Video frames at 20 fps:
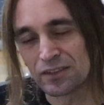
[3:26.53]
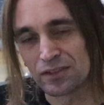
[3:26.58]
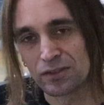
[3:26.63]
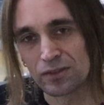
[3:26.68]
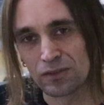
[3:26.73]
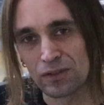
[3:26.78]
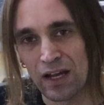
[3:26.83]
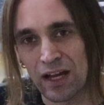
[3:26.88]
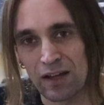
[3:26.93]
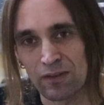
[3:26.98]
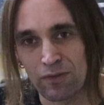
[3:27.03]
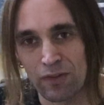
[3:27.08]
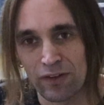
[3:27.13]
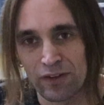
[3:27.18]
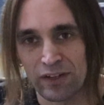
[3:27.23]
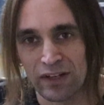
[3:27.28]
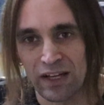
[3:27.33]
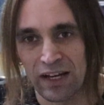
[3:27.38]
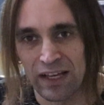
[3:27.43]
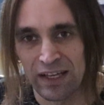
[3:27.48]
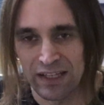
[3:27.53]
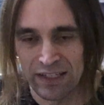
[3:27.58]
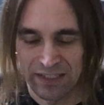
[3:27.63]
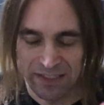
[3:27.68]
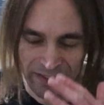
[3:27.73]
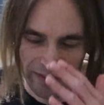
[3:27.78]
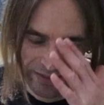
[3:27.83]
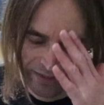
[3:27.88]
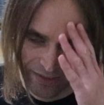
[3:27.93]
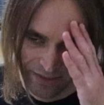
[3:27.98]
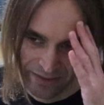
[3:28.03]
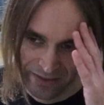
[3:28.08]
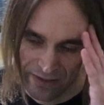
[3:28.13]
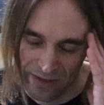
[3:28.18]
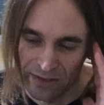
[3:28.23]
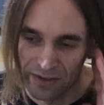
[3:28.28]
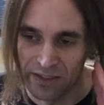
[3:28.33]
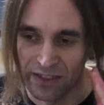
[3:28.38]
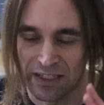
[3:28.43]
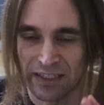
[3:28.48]
to have the delayed
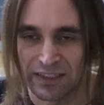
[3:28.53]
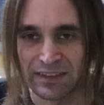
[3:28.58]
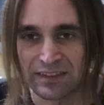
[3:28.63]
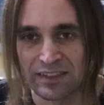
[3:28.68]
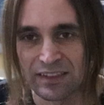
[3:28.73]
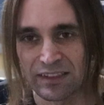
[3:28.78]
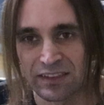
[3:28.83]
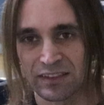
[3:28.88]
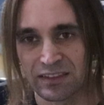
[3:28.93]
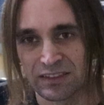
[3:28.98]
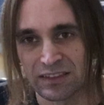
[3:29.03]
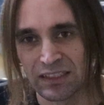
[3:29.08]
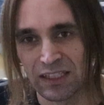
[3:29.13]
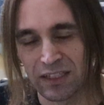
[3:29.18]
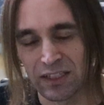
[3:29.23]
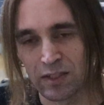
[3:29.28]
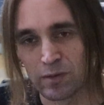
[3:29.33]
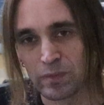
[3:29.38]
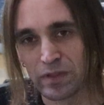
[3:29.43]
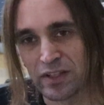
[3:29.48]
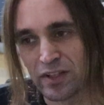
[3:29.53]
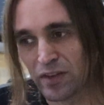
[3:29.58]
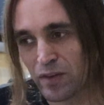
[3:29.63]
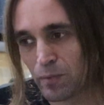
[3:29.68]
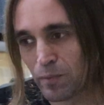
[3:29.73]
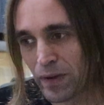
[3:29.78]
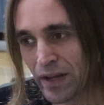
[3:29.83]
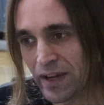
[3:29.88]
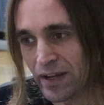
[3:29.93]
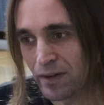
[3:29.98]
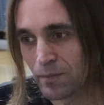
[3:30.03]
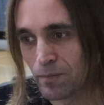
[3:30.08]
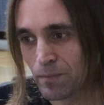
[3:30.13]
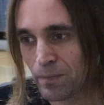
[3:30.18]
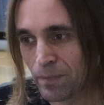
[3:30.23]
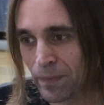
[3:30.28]
signal a little bit in the back.